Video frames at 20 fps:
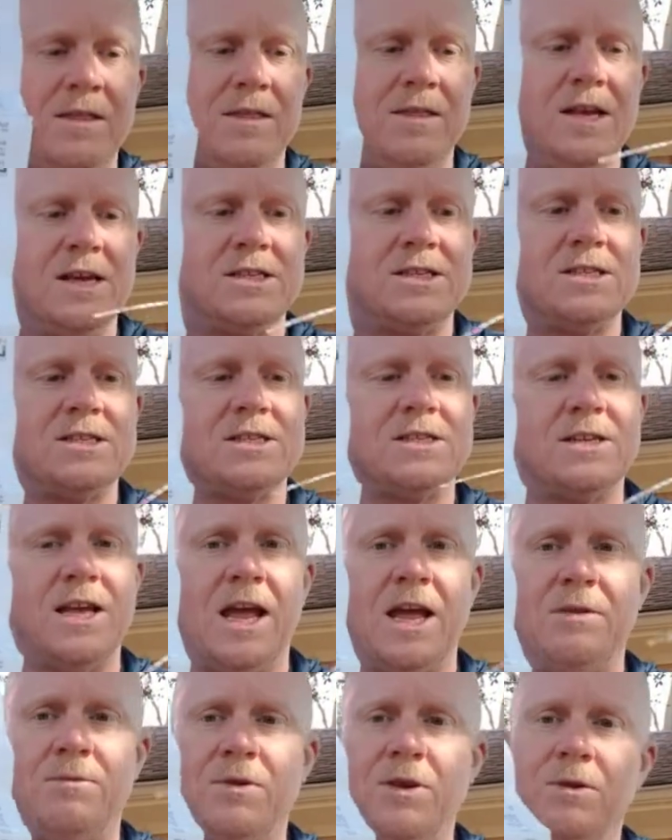this is
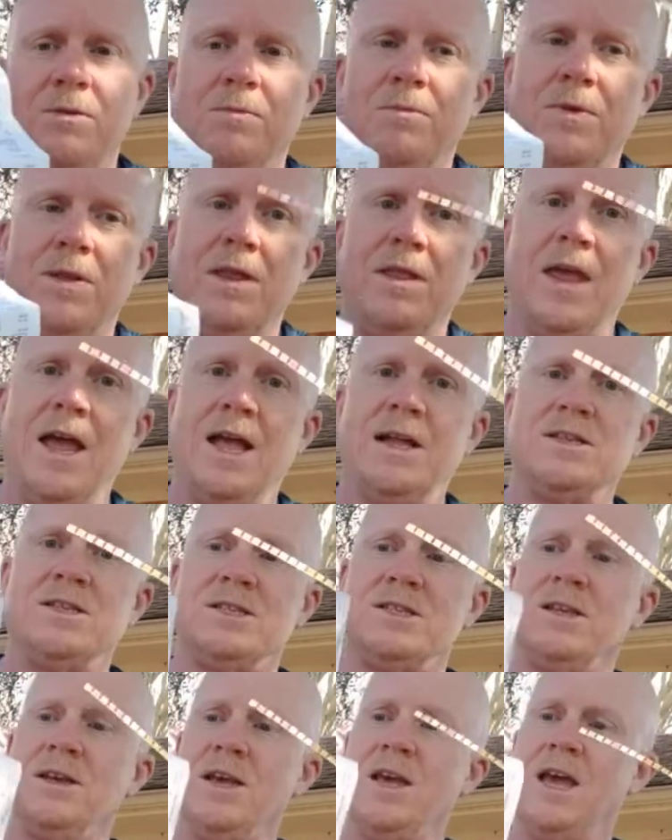
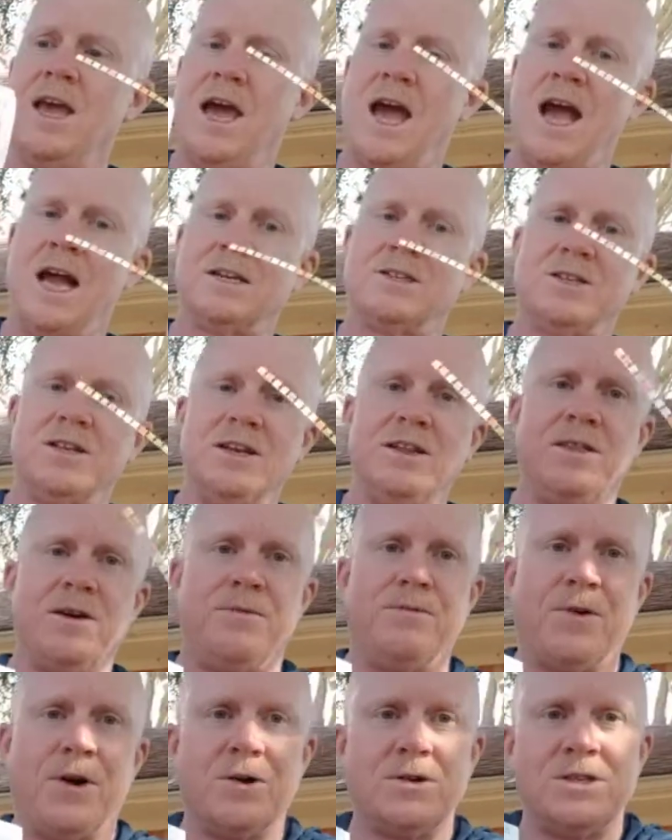it's actually the
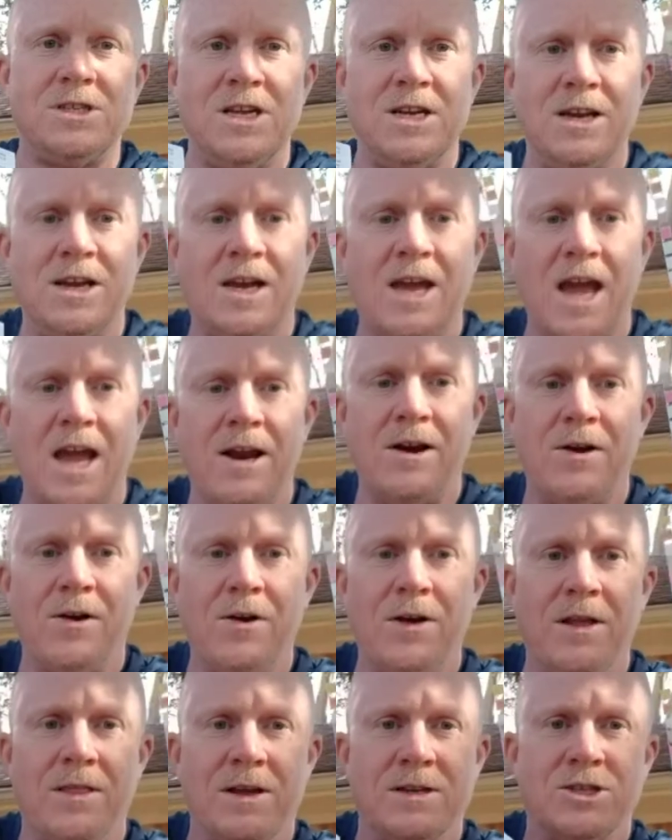first indicator.
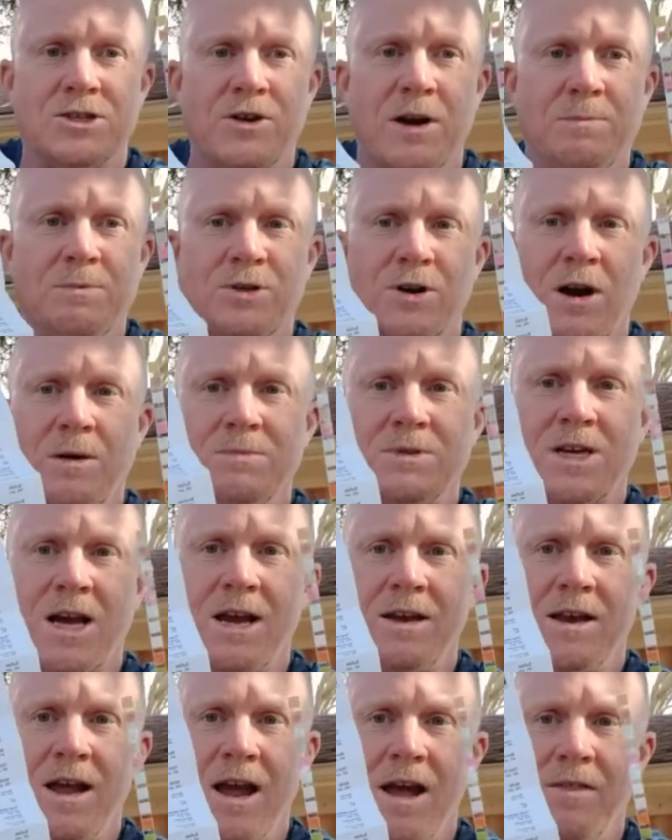The strips are
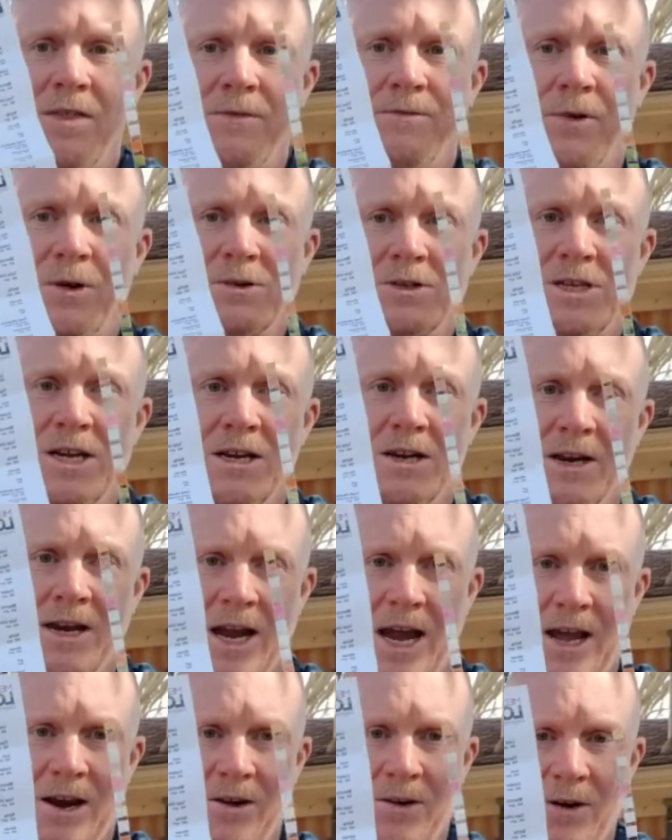upside down. The first
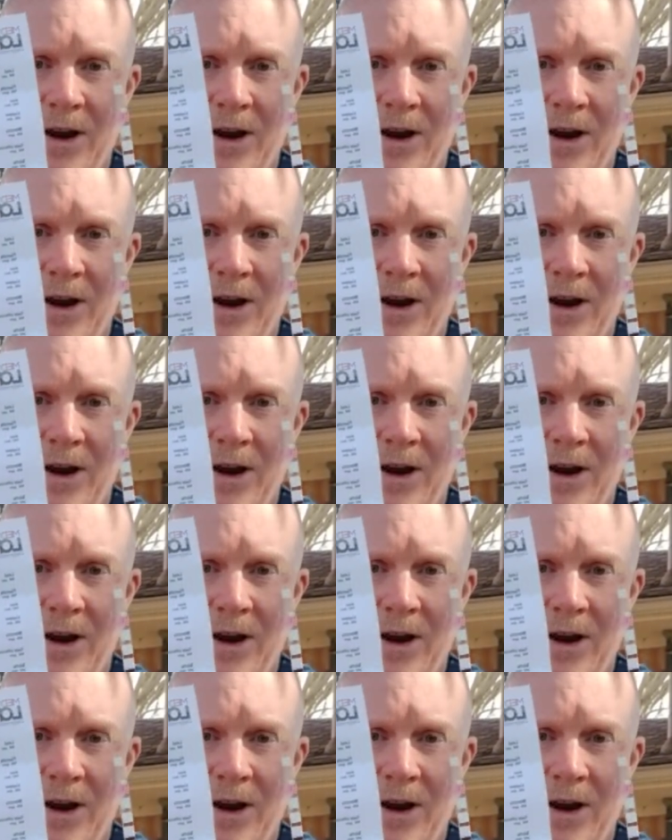indicator